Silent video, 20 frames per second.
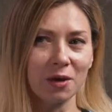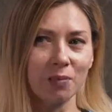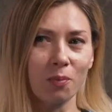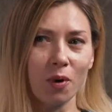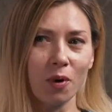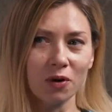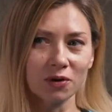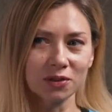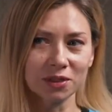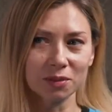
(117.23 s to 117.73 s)

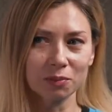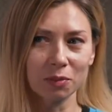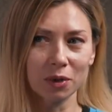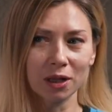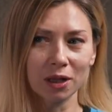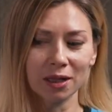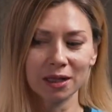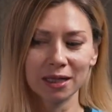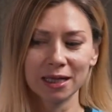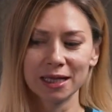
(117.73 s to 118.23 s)
it
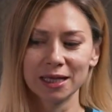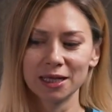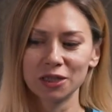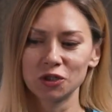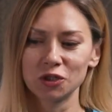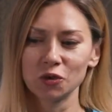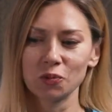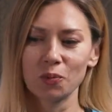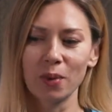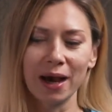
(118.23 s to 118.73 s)
possible
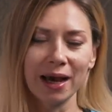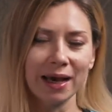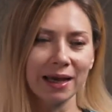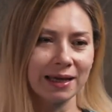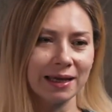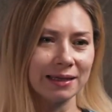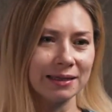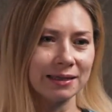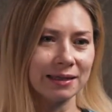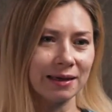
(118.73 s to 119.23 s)
to buy
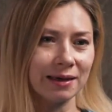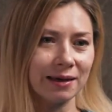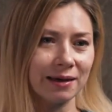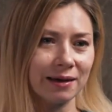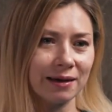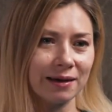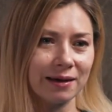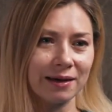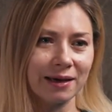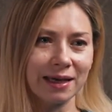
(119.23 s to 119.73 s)
it
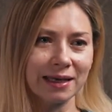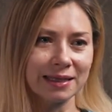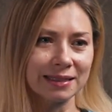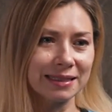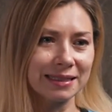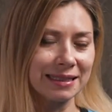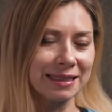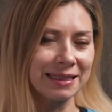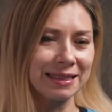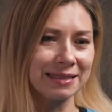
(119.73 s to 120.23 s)

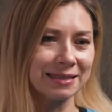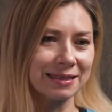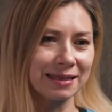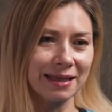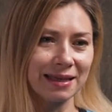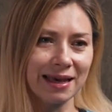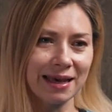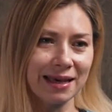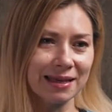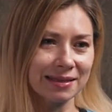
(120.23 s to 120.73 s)
as
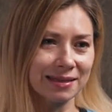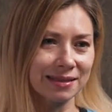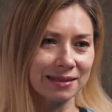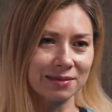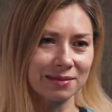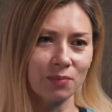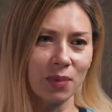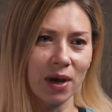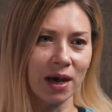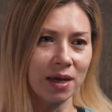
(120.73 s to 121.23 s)
easy
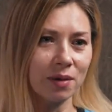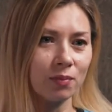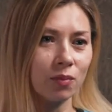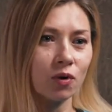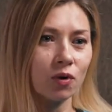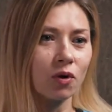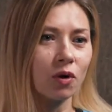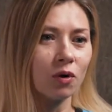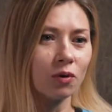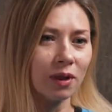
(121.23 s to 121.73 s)
as buying a
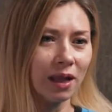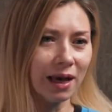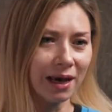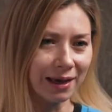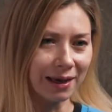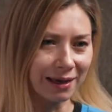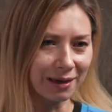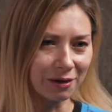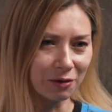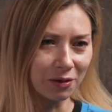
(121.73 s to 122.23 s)
book
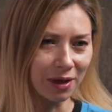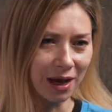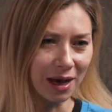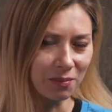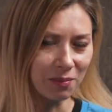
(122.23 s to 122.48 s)
online on